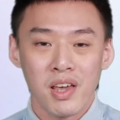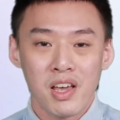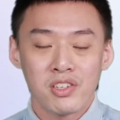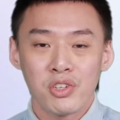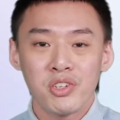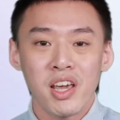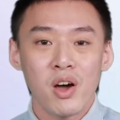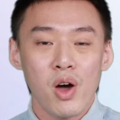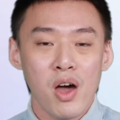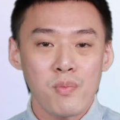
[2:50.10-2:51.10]
So today
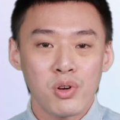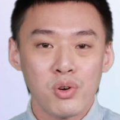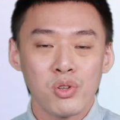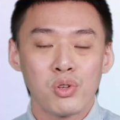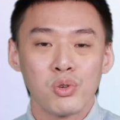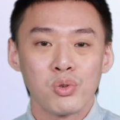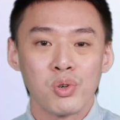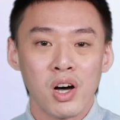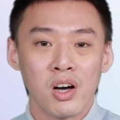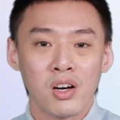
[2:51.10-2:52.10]
I'm going to
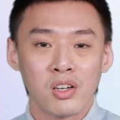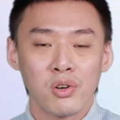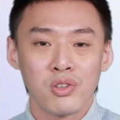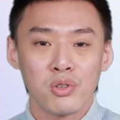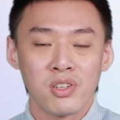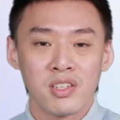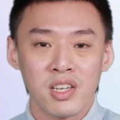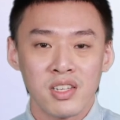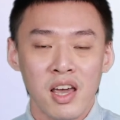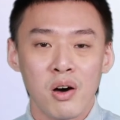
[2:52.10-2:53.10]
go into the
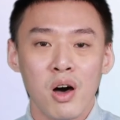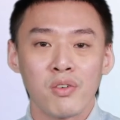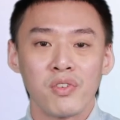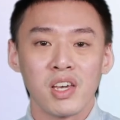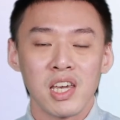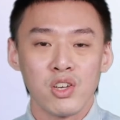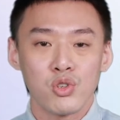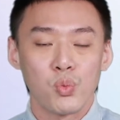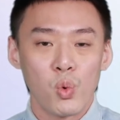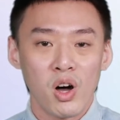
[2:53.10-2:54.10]
detail of
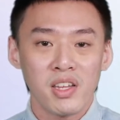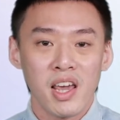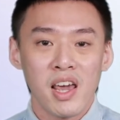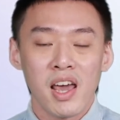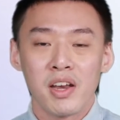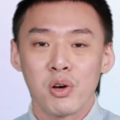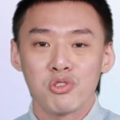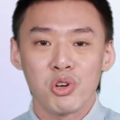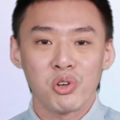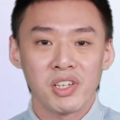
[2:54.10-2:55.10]
each one and
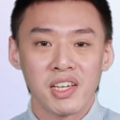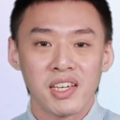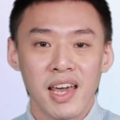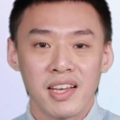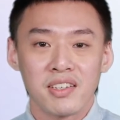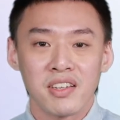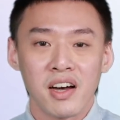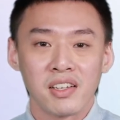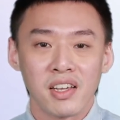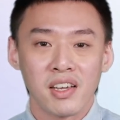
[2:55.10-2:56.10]
also the case
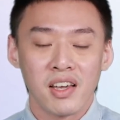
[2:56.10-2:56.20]
study.